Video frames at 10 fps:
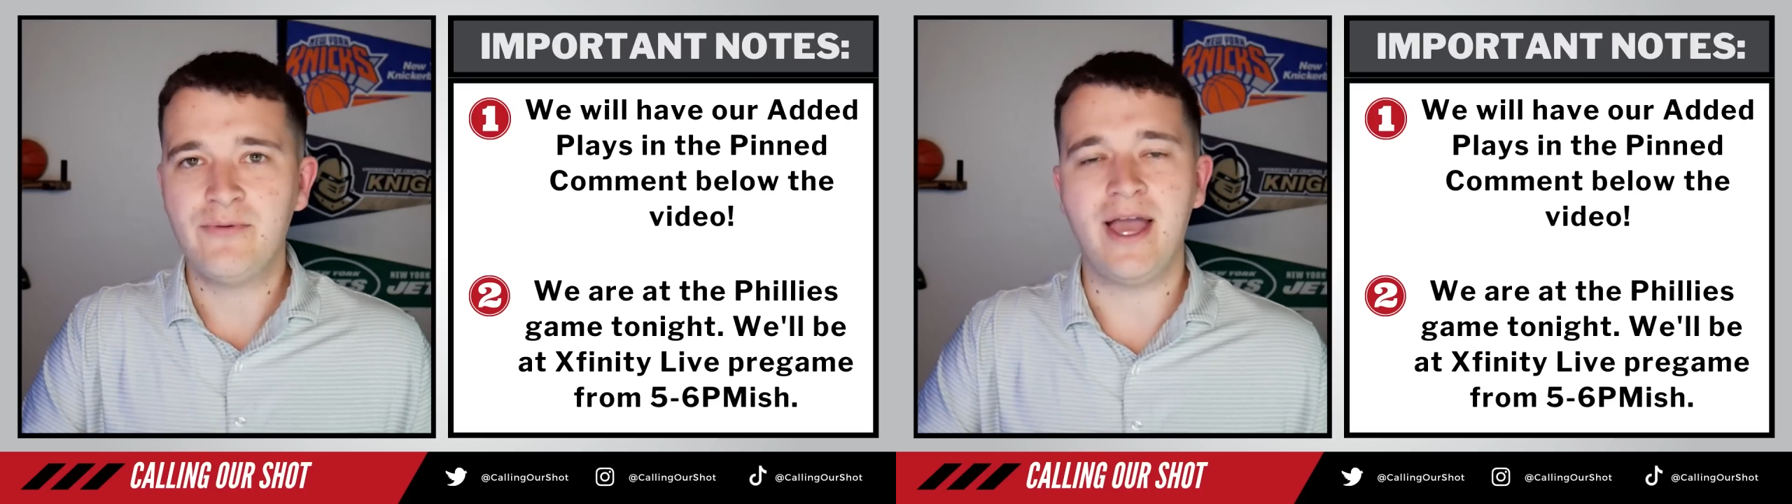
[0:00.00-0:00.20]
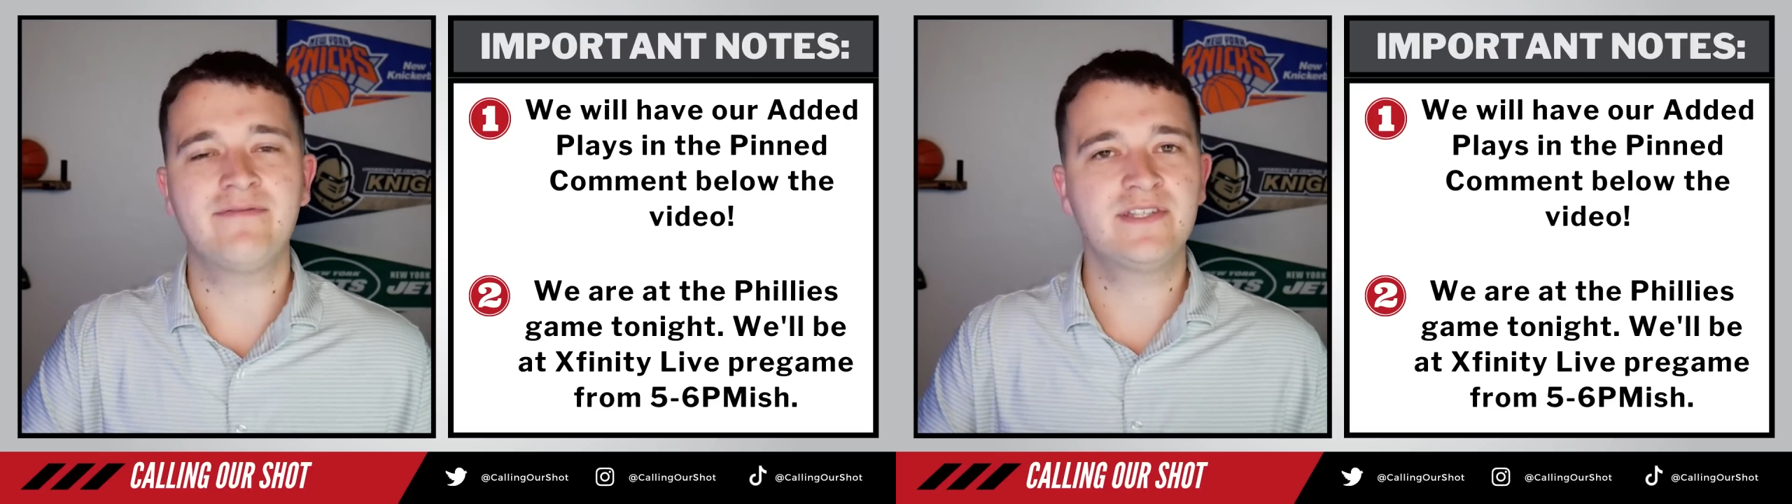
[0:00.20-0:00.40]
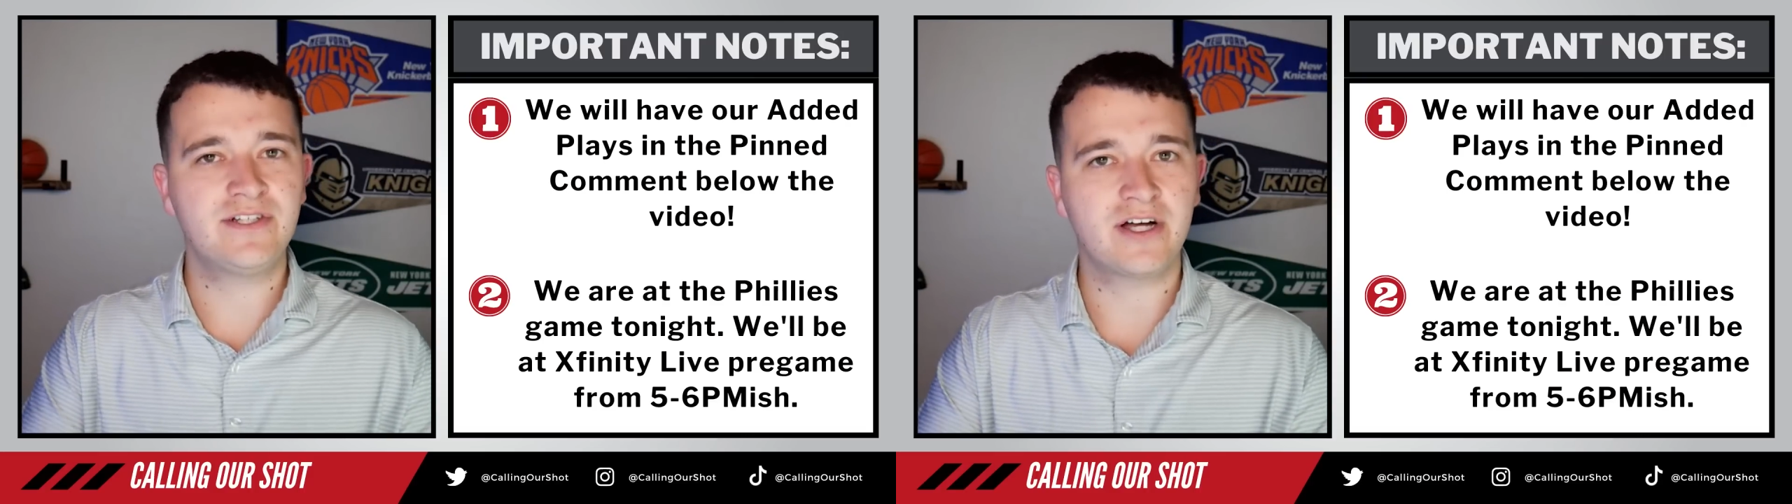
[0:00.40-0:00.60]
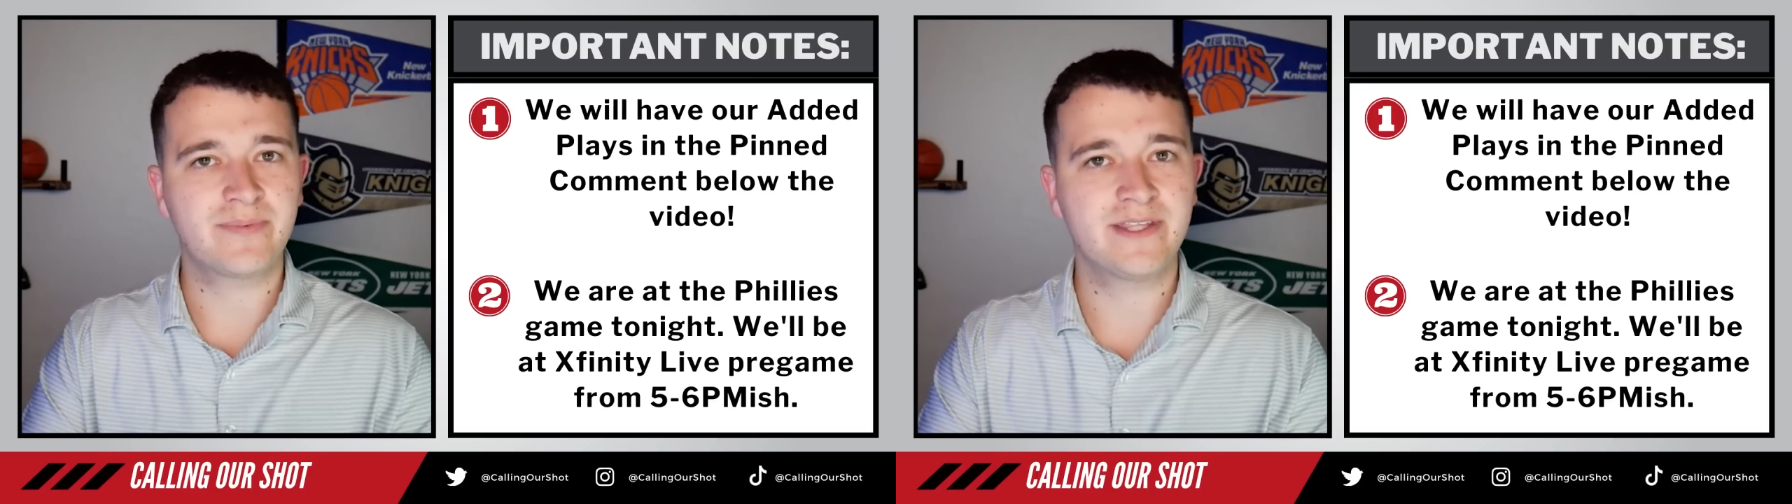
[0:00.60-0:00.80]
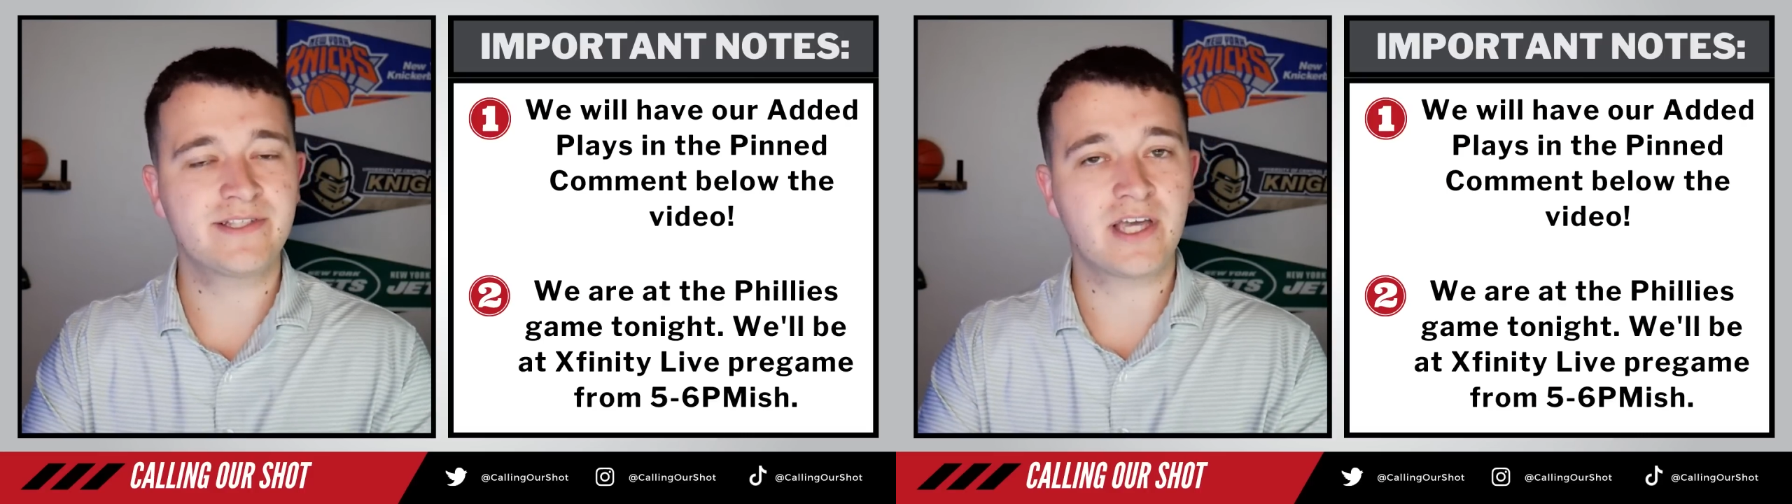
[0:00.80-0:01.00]
We obviously
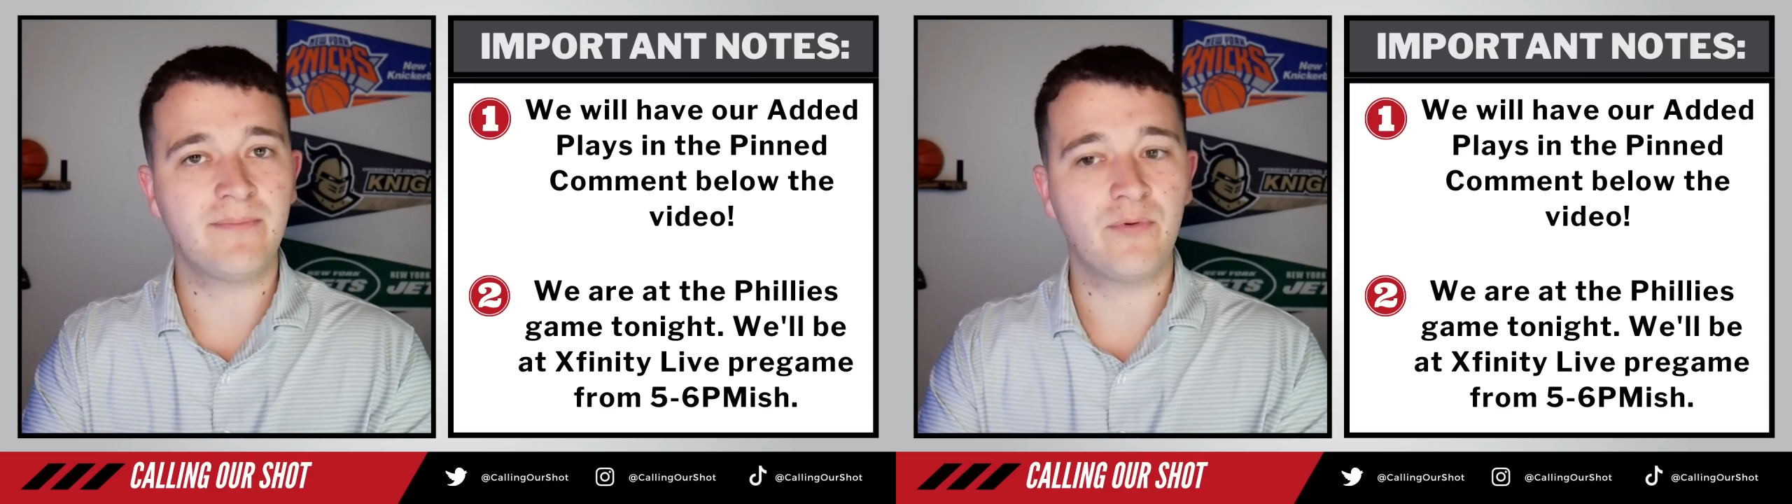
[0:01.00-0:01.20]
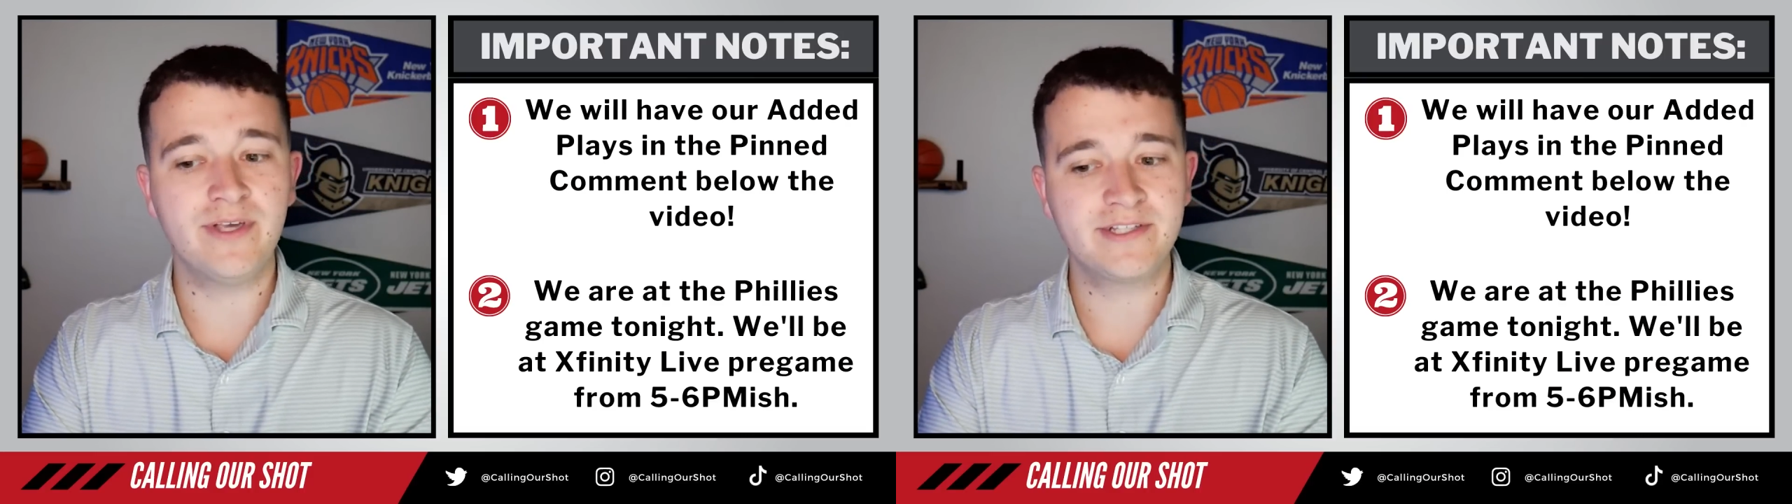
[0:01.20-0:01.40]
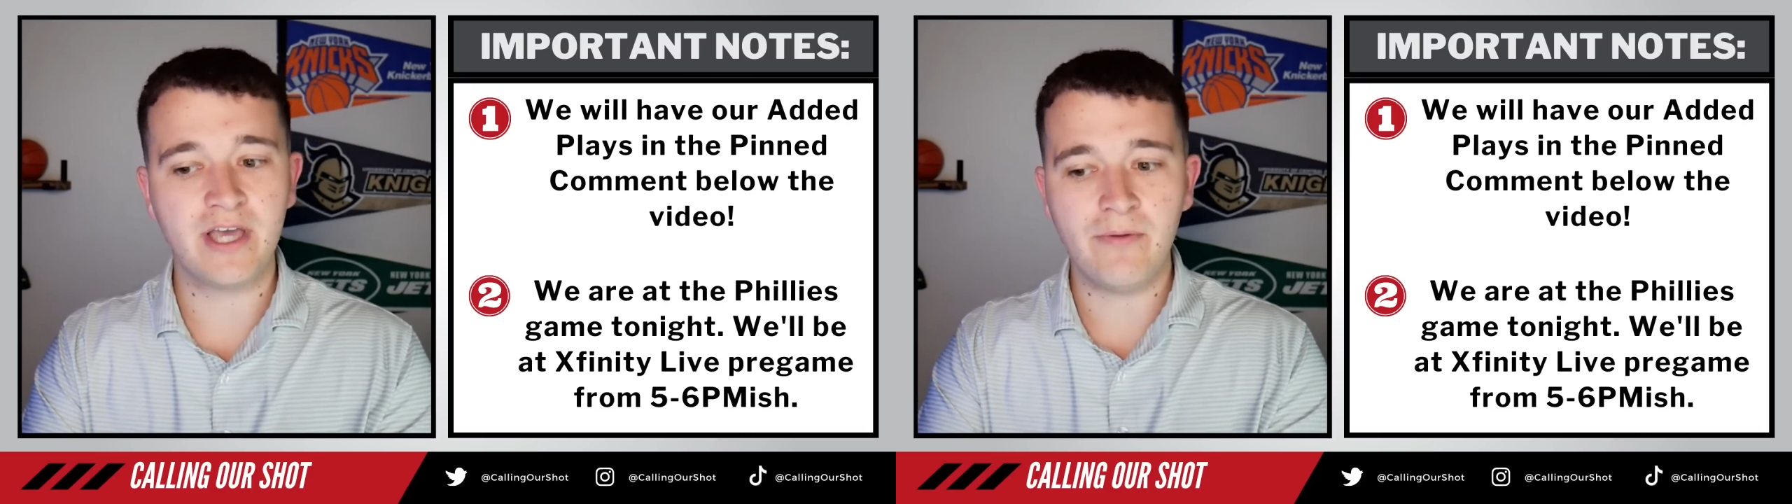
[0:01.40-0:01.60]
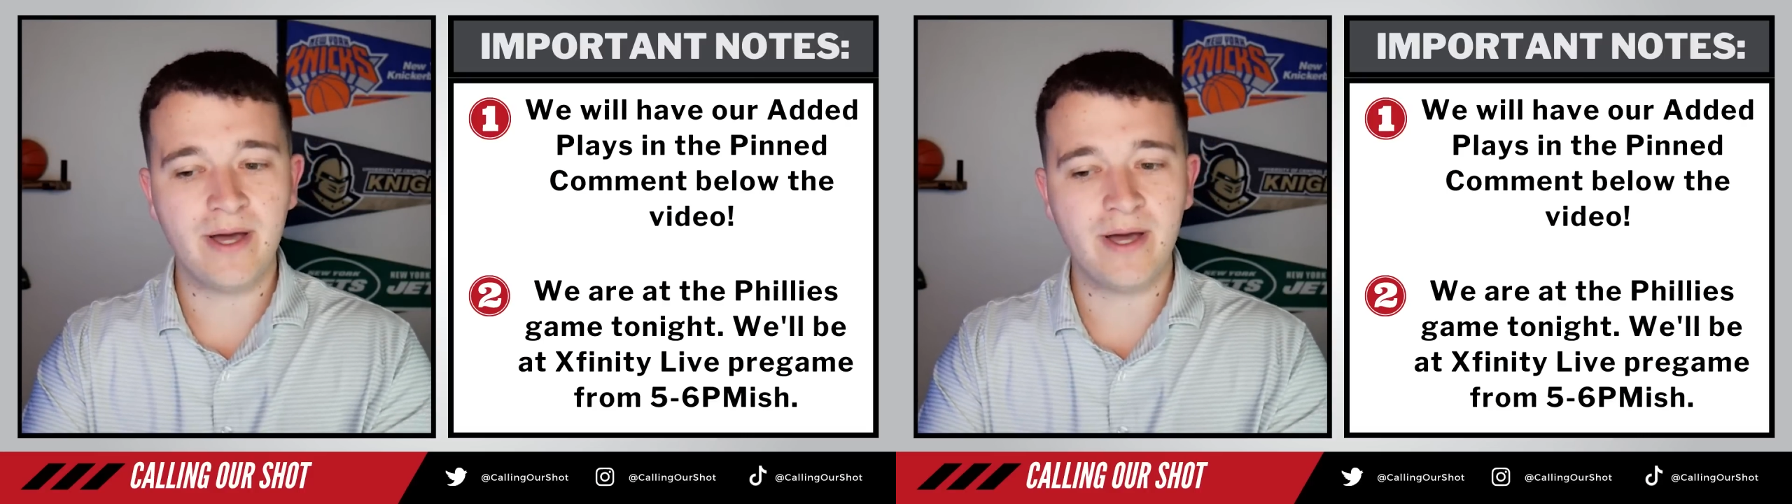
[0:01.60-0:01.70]
talked about this a couple weeks ago,